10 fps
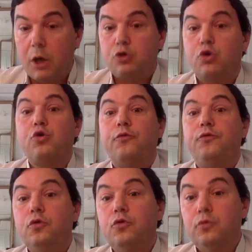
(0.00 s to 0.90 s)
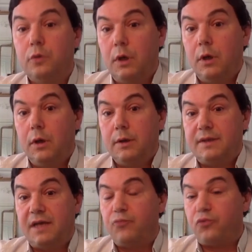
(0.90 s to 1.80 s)
So the view
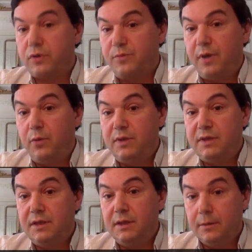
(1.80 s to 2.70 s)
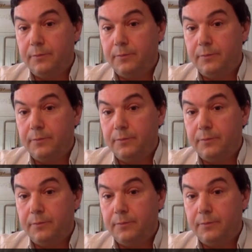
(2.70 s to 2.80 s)
that prosperity